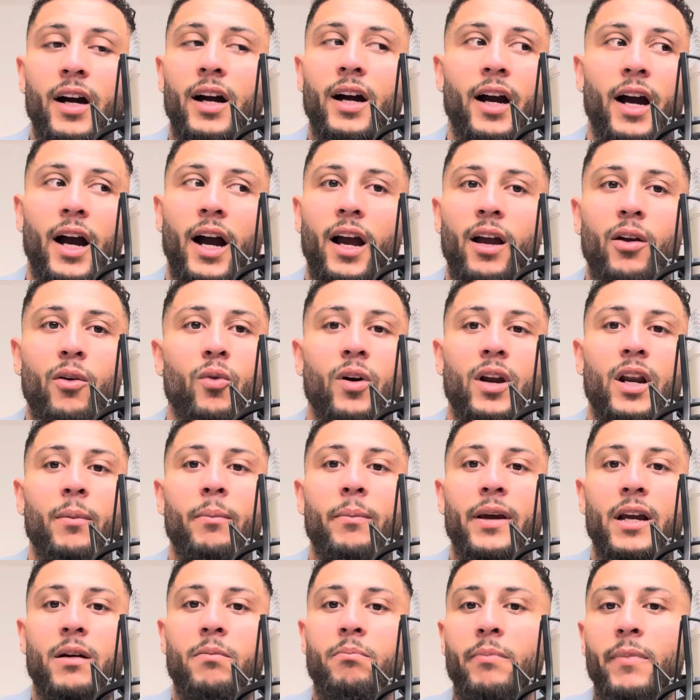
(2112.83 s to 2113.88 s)
I want to
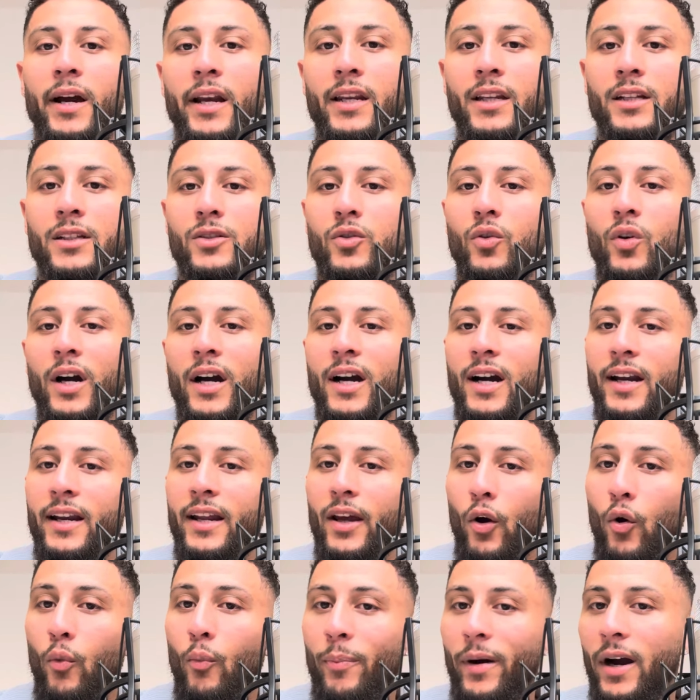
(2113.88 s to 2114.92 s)
make money so I can
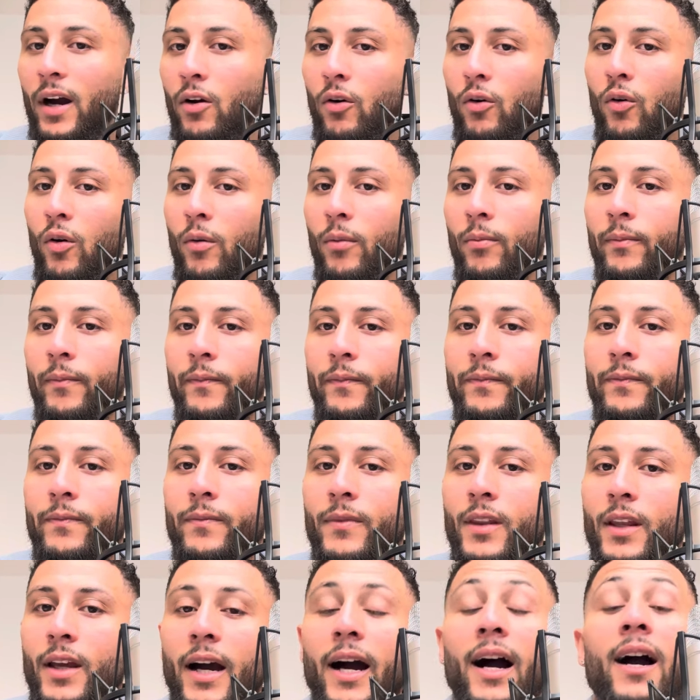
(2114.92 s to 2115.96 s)
help back home.
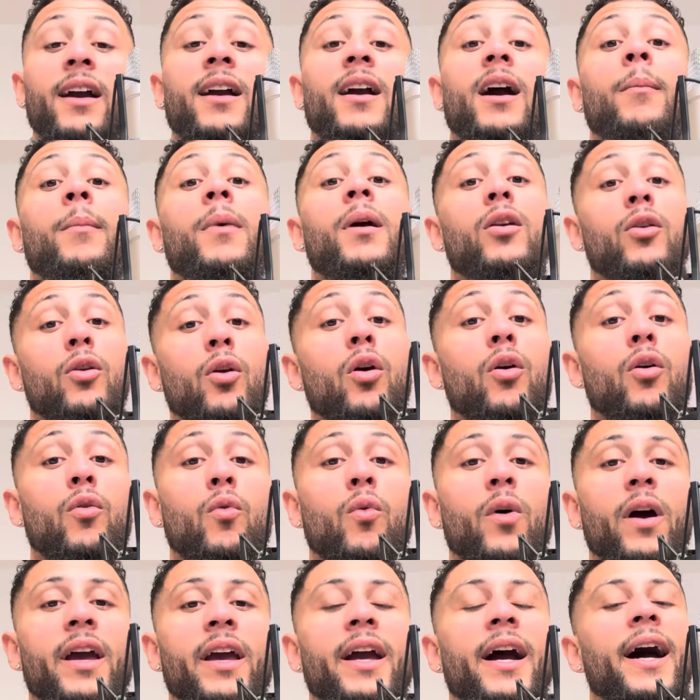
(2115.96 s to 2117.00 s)
I come a long
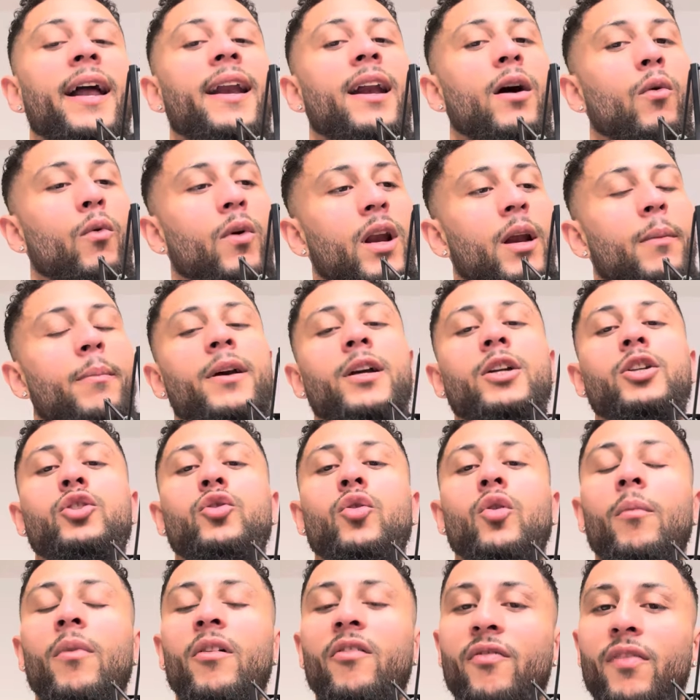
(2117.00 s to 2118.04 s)
way and I want to make sure
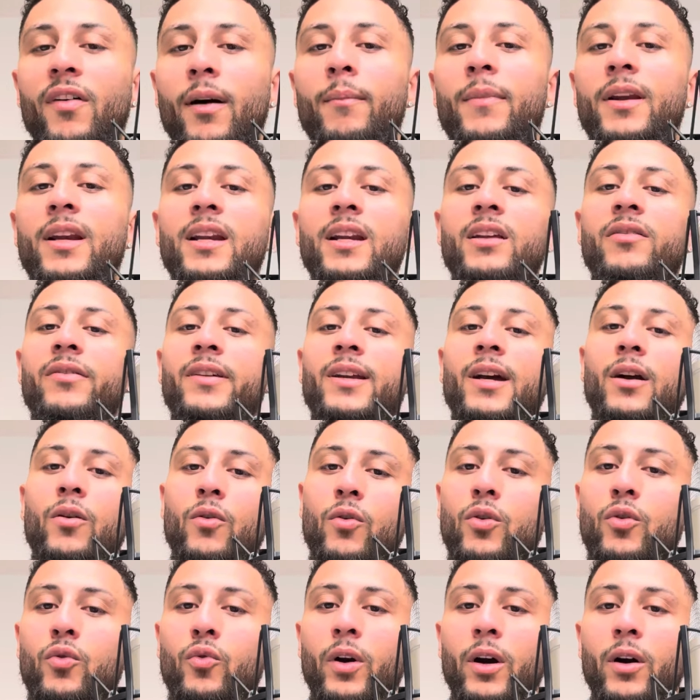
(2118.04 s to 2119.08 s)
my family live in a
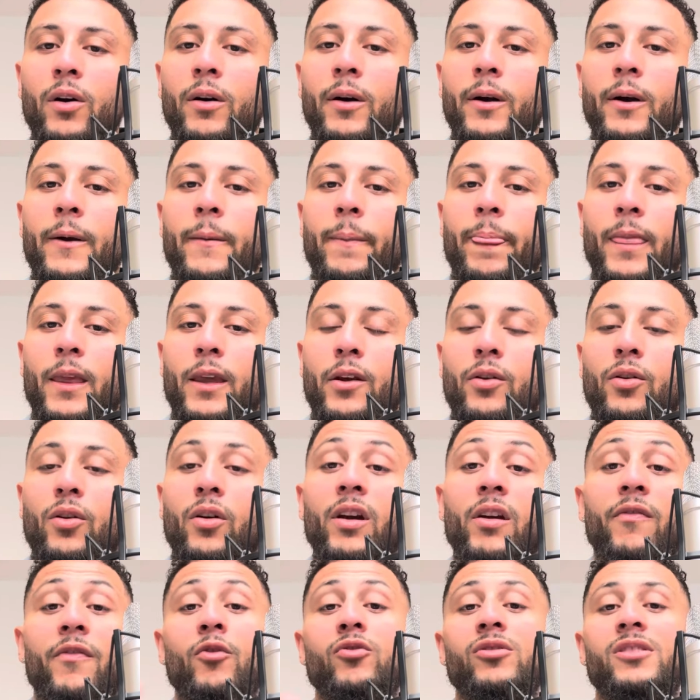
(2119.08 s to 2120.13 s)
good way. You know,
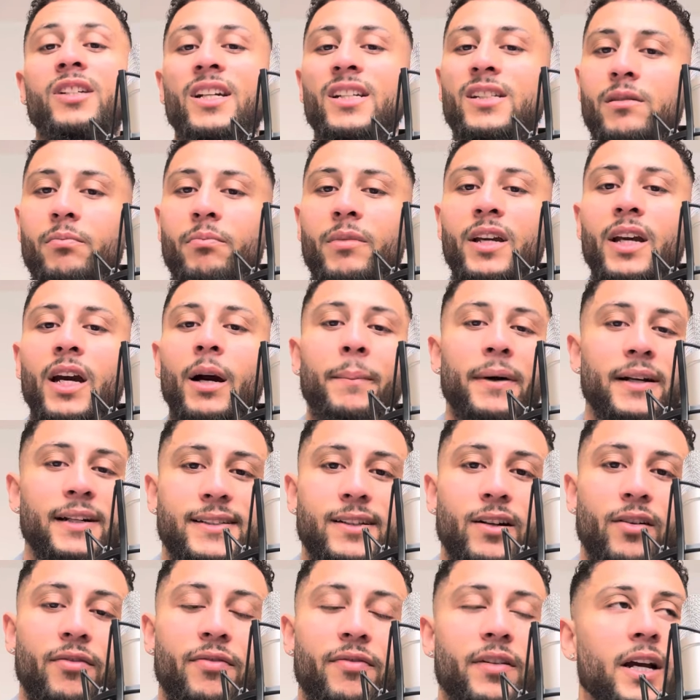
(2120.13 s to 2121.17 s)
if it was just me and
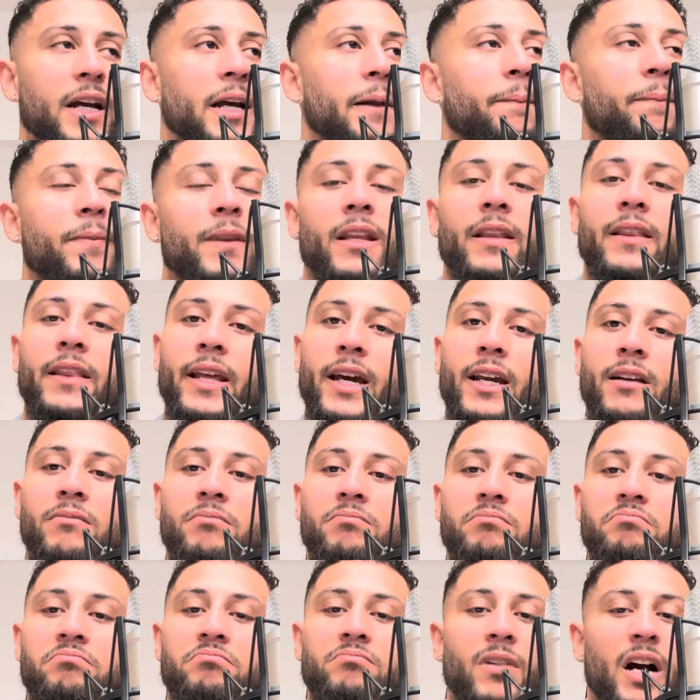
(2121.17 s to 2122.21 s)
myself, then
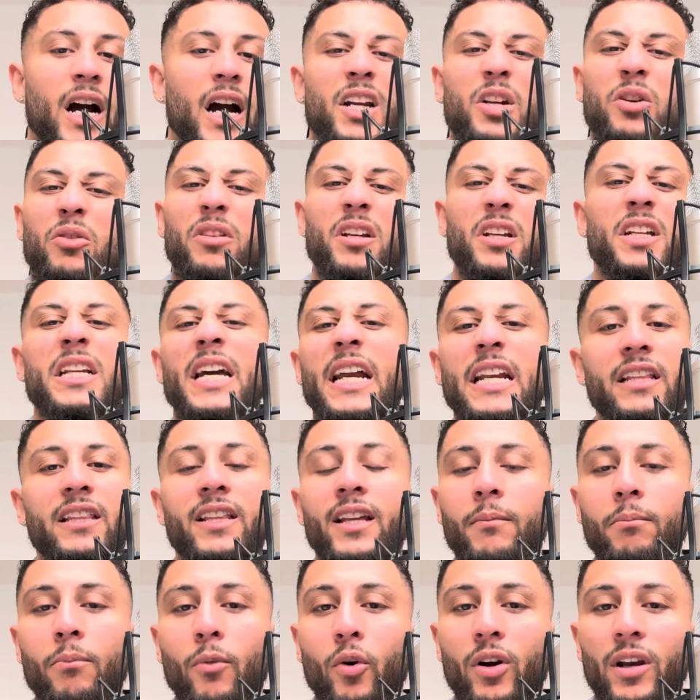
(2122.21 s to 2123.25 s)
I don't need
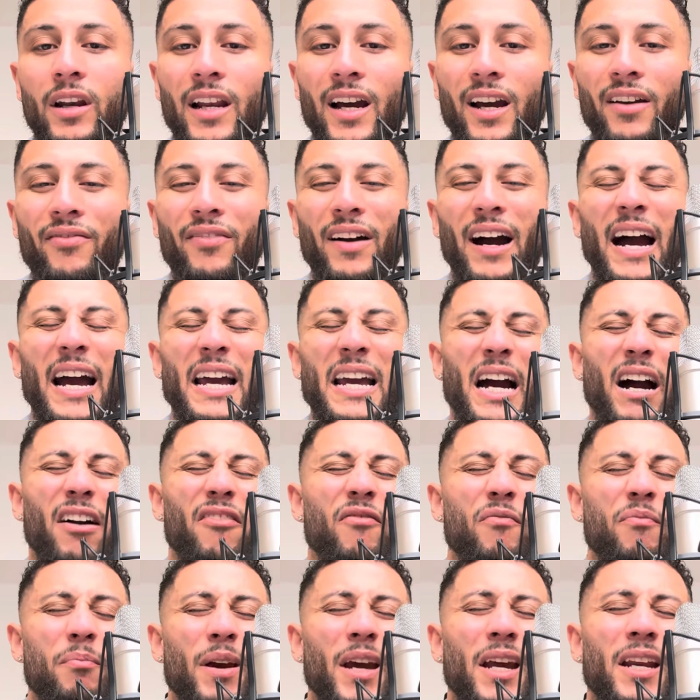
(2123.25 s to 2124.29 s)
anything more in life. I have
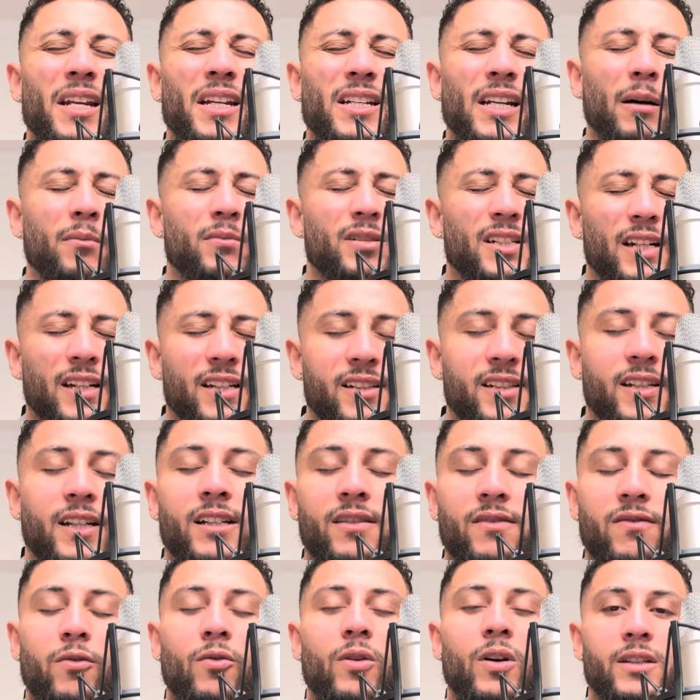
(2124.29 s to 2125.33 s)
made it. I'm
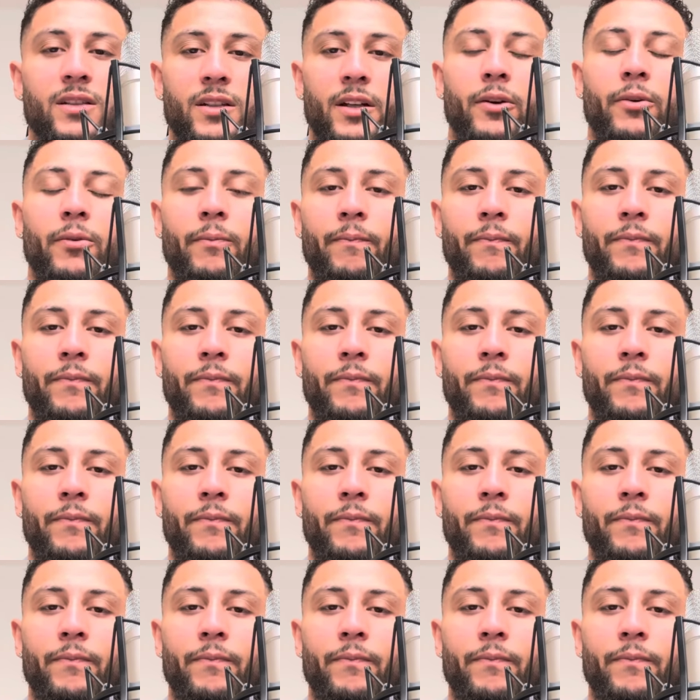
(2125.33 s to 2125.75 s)
successful as hell.